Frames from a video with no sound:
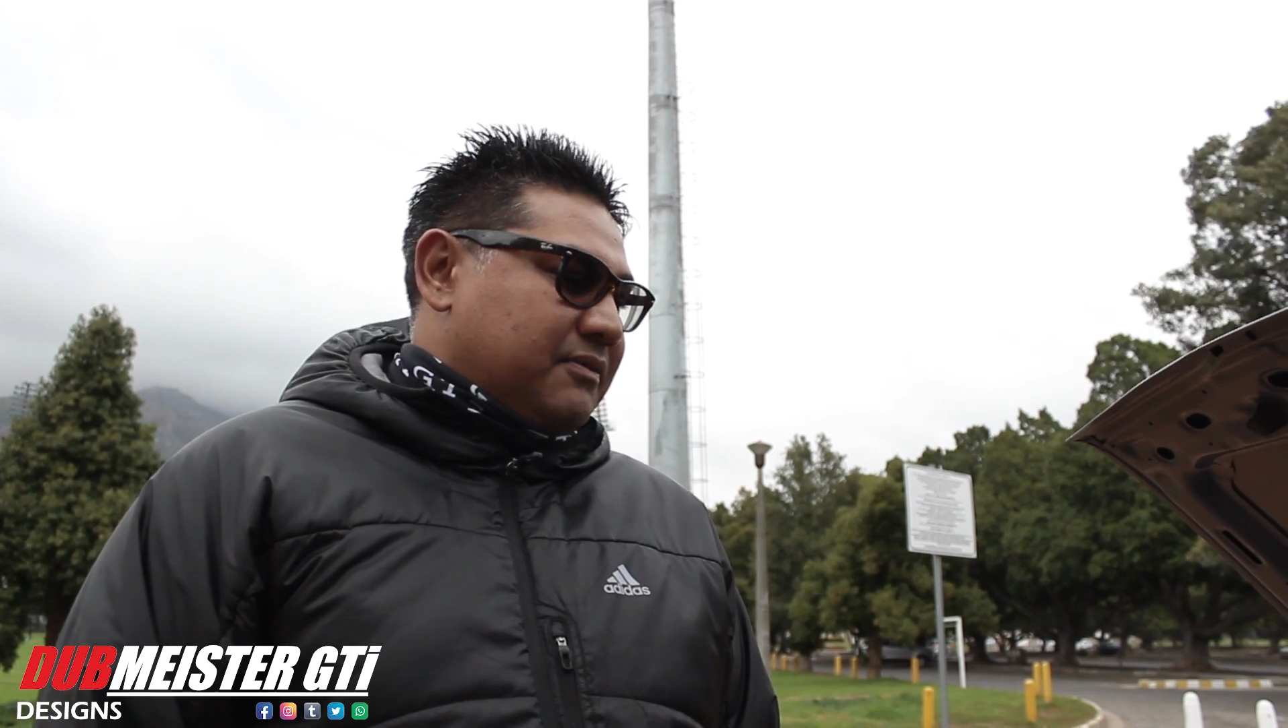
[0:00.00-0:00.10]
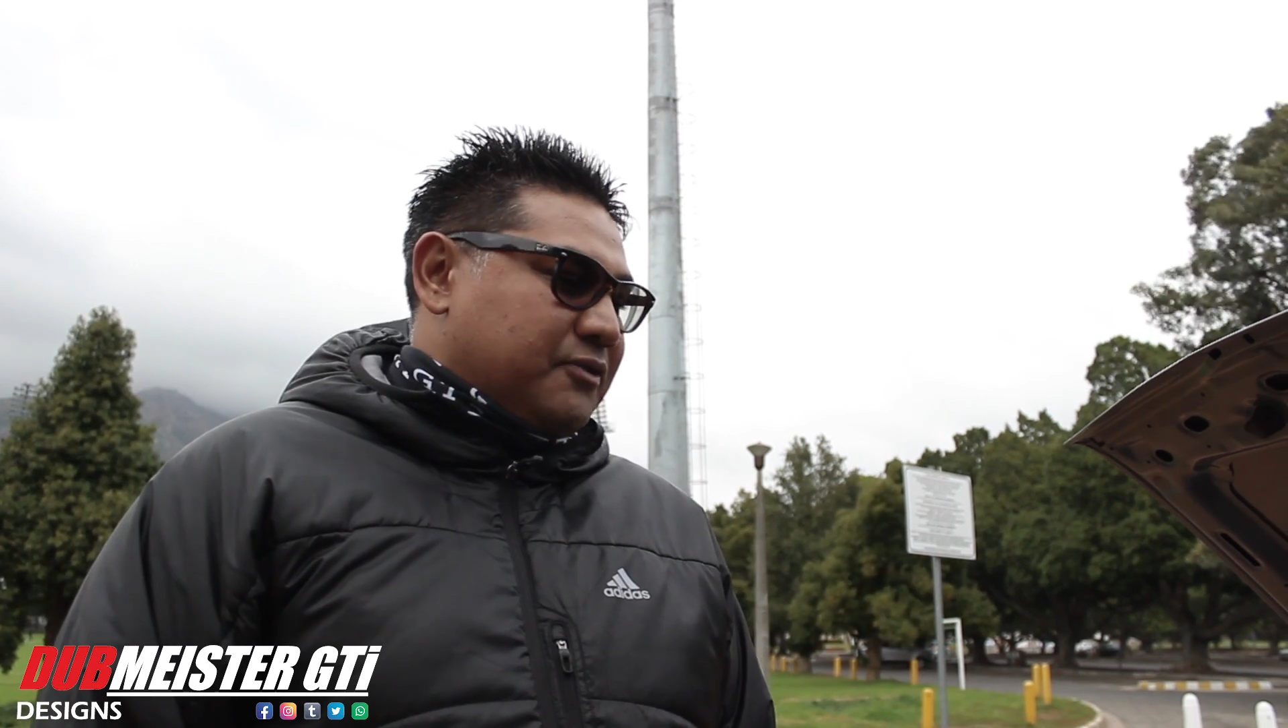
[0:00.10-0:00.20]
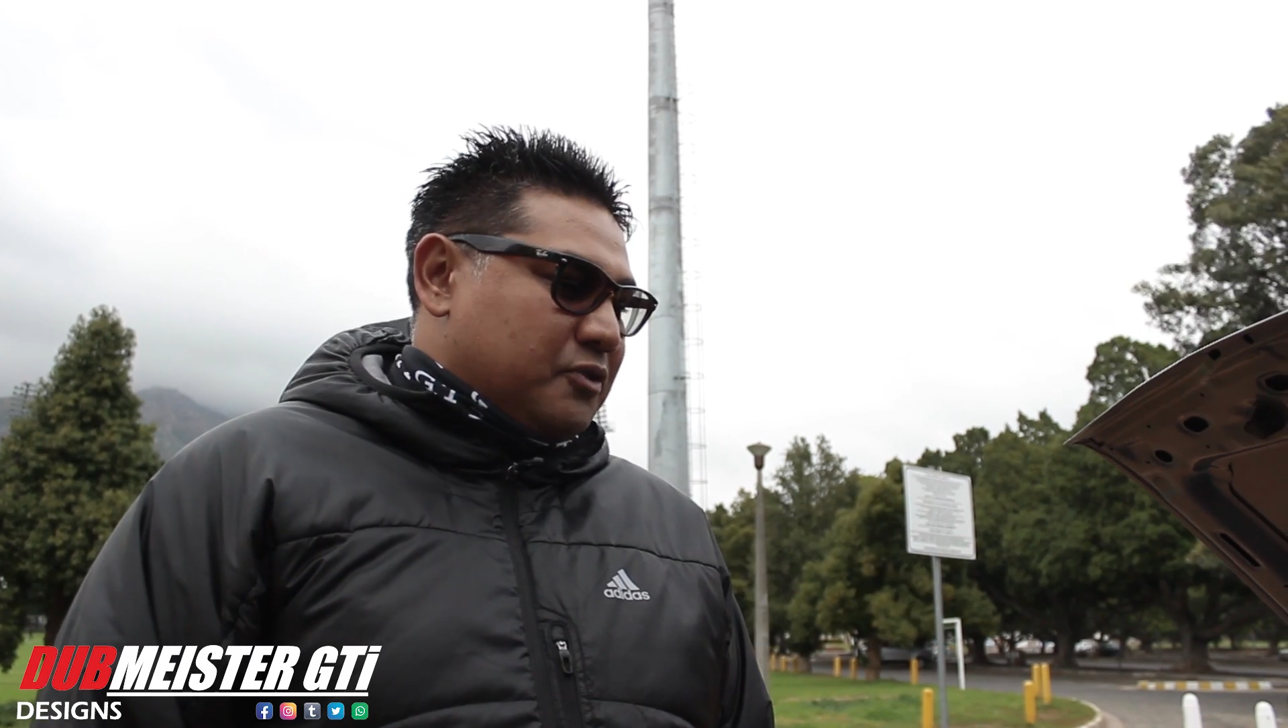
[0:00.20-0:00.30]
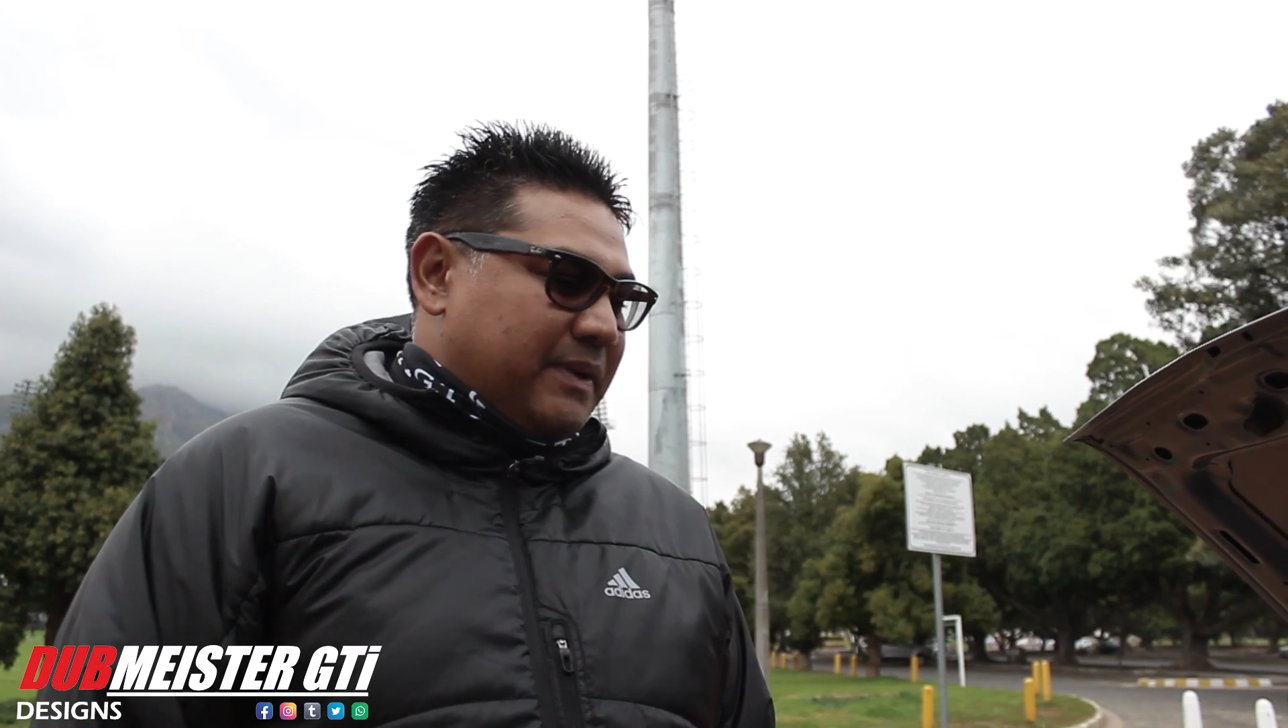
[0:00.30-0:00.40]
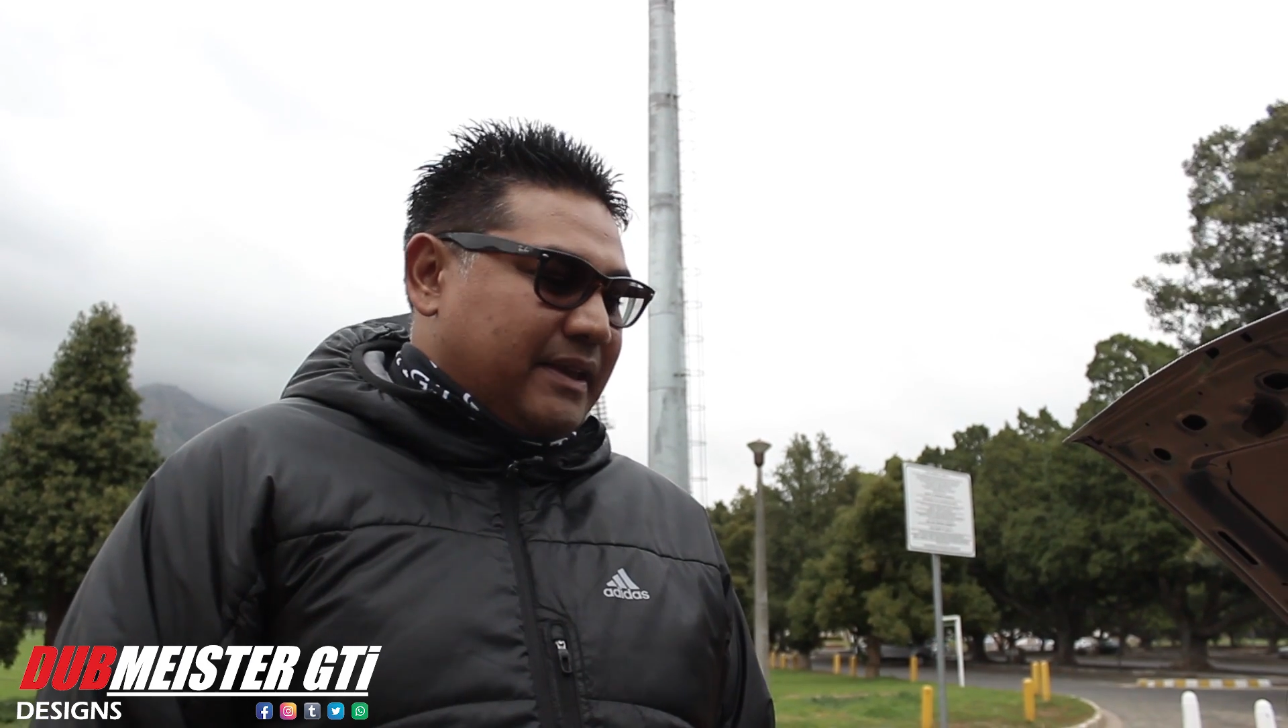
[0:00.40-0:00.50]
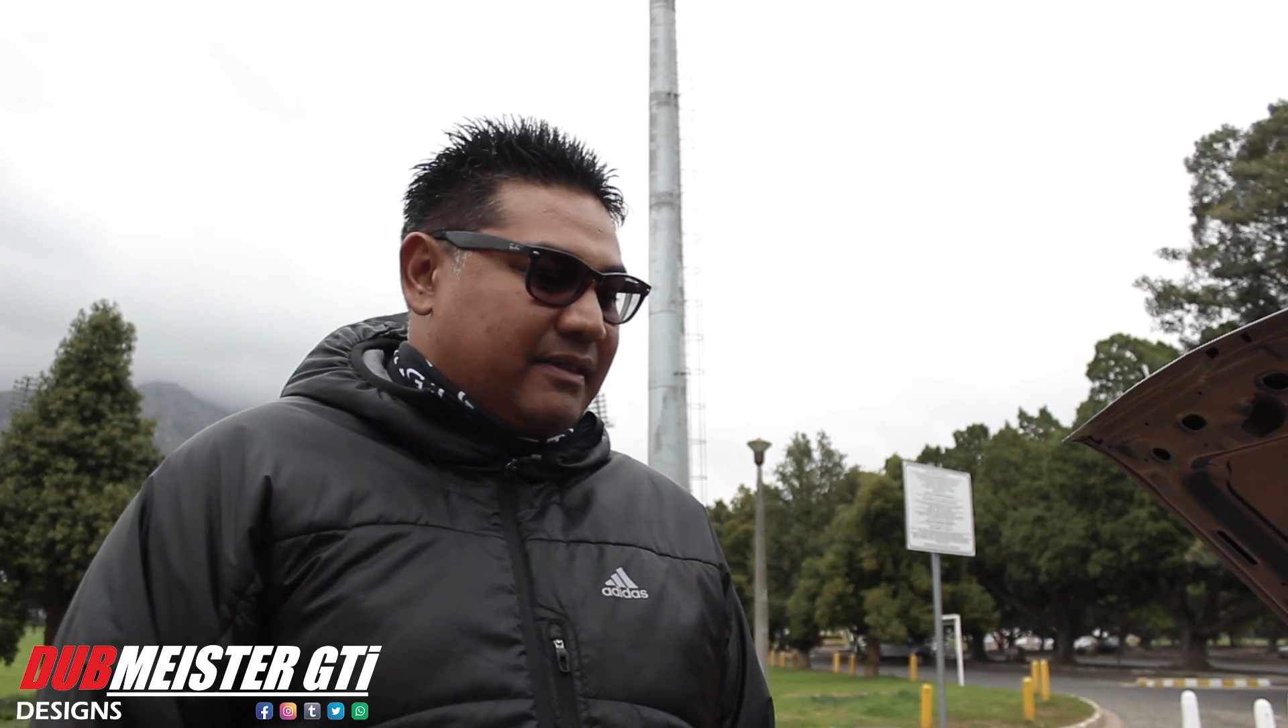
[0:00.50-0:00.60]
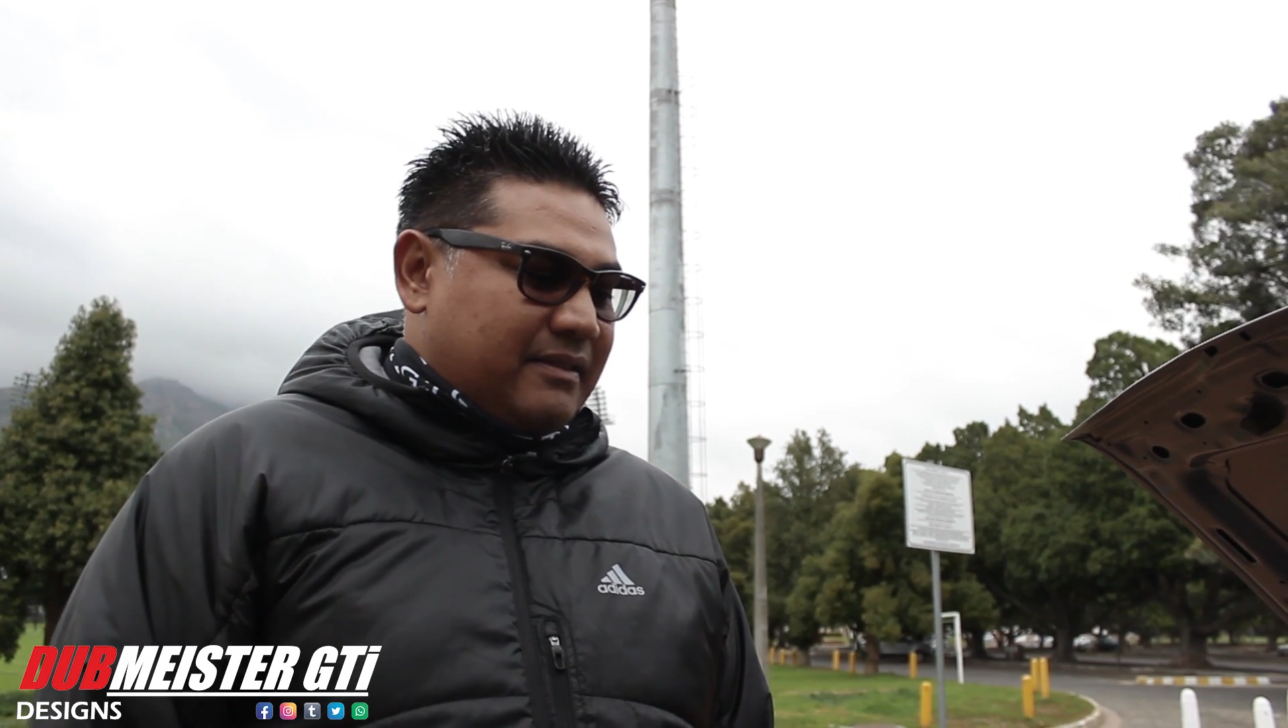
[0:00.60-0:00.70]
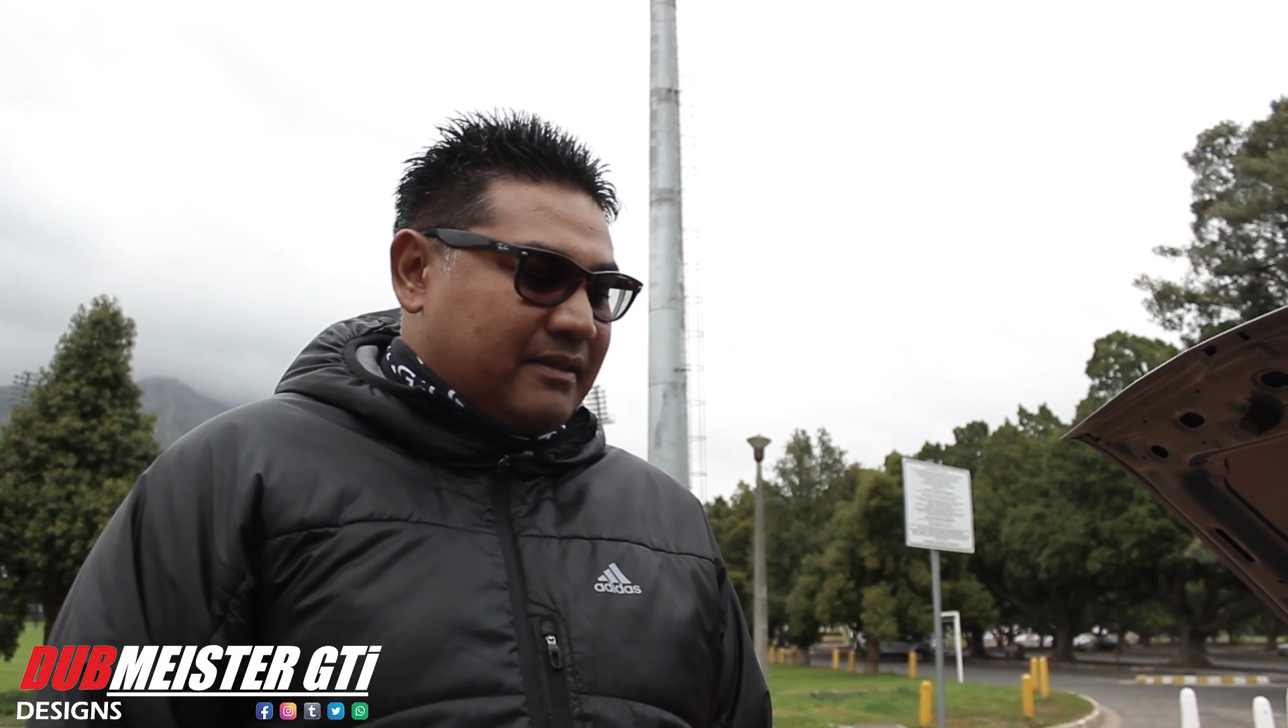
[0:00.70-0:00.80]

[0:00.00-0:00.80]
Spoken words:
Full meth